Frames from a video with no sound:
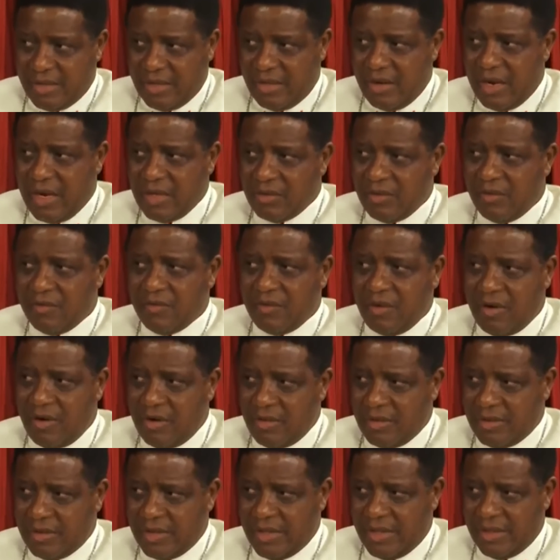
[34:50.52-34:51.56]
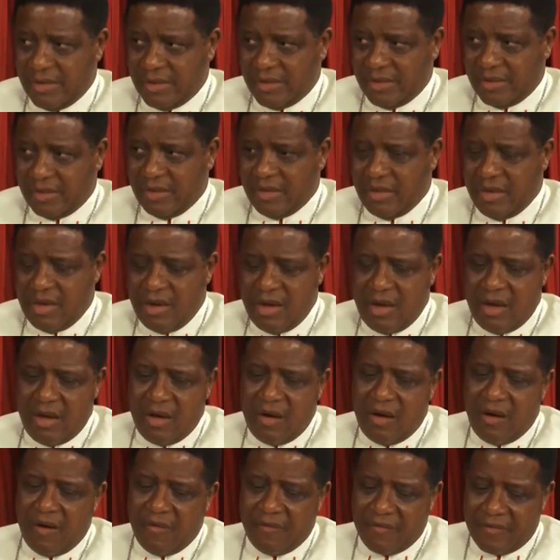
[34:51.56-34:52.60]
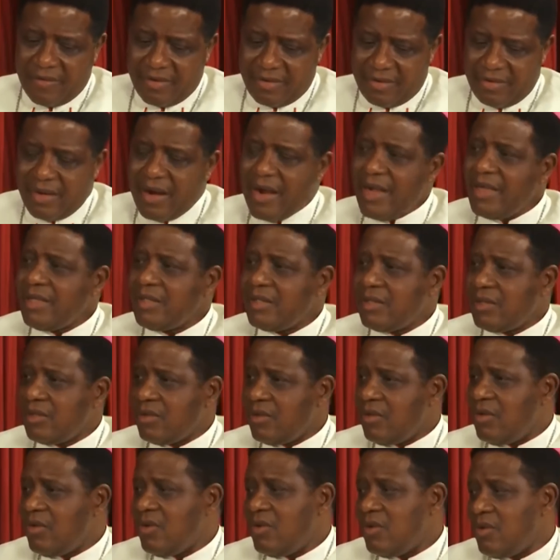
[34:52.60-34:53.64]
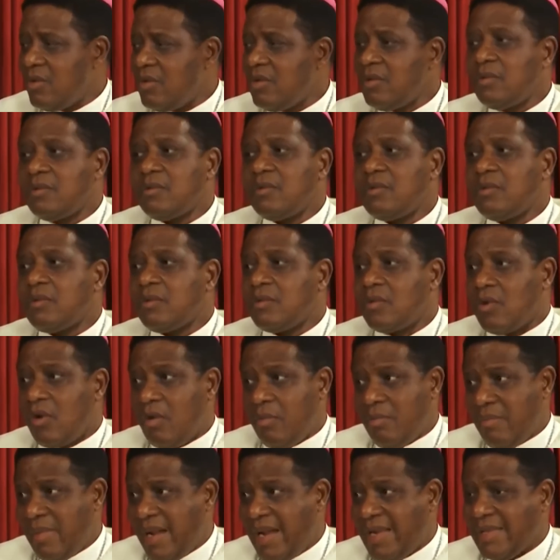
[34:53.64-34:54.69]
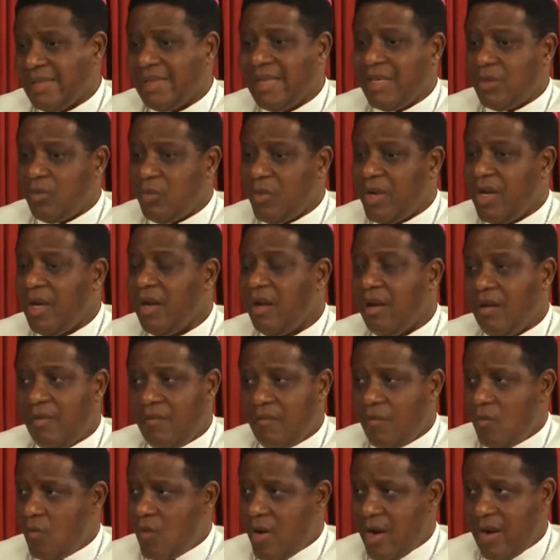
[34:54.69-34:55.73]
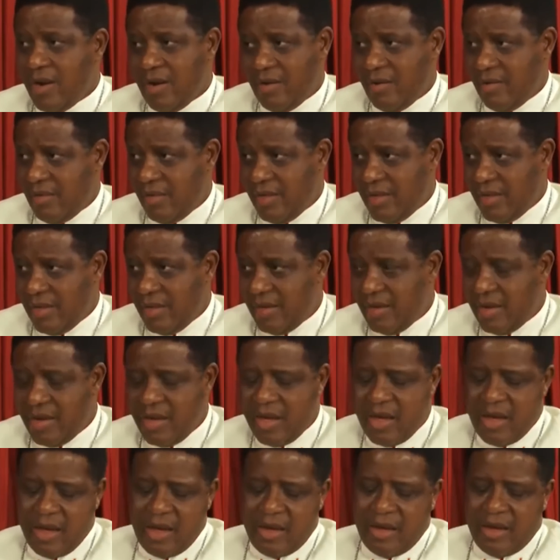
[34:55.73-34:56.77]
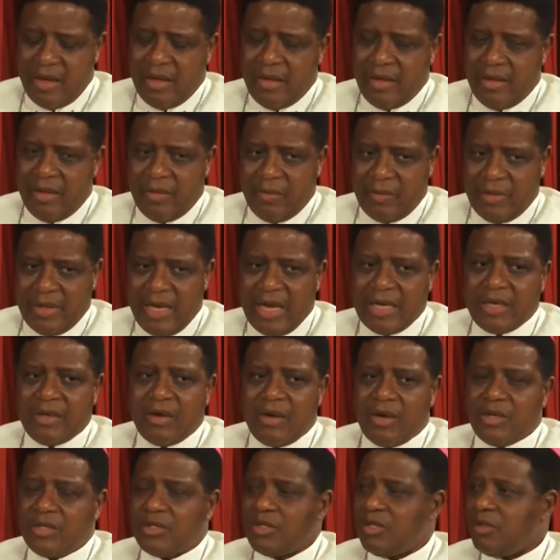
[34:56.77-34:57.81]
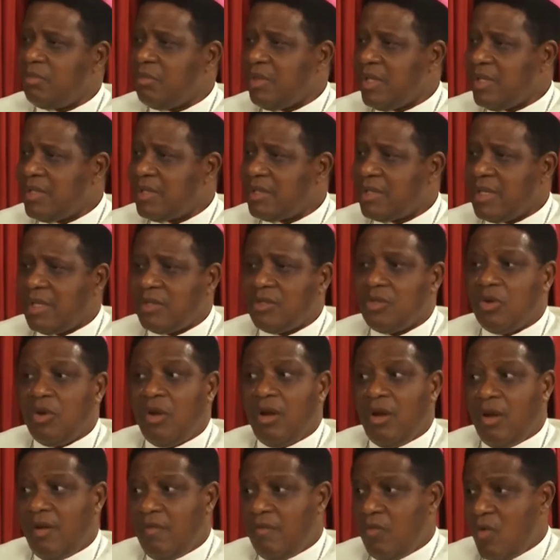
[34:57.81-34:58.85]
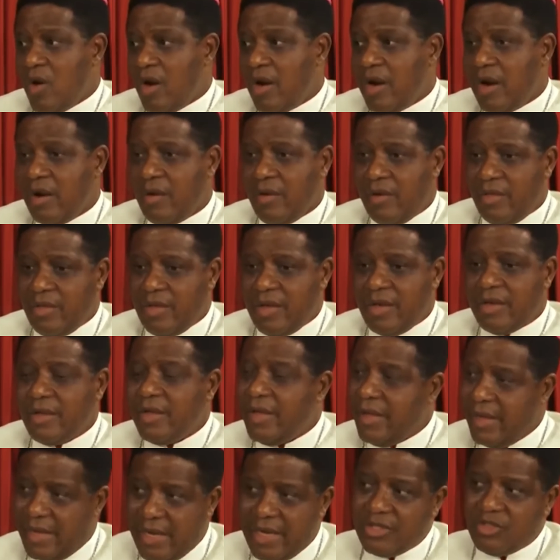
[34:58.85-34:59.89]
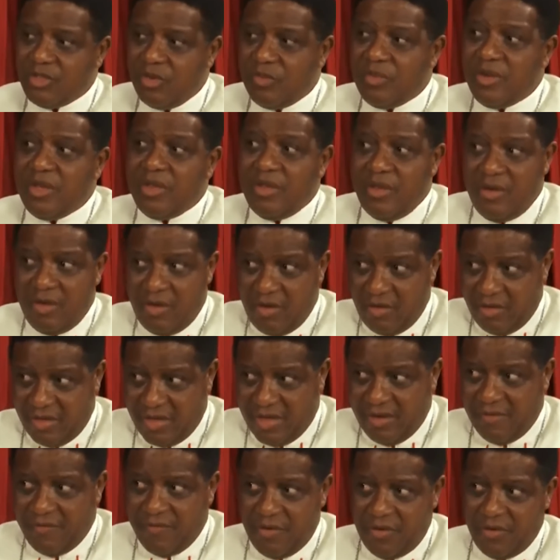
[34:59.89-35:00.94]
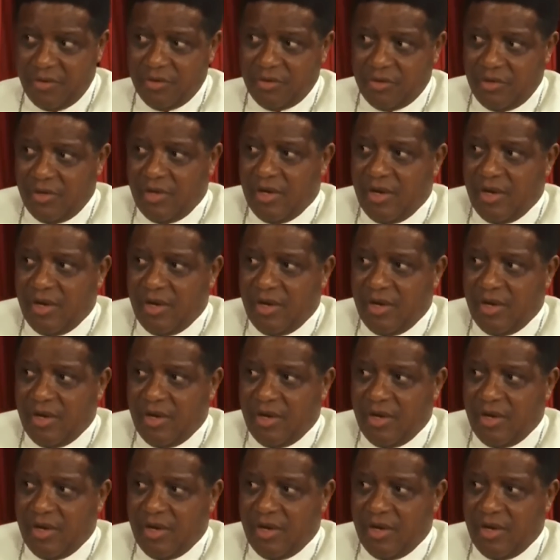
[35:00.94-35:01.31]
out of context of Christ's own command that we love one another. Mm-hmm. And that also means that to love one another, there has to be the other for you to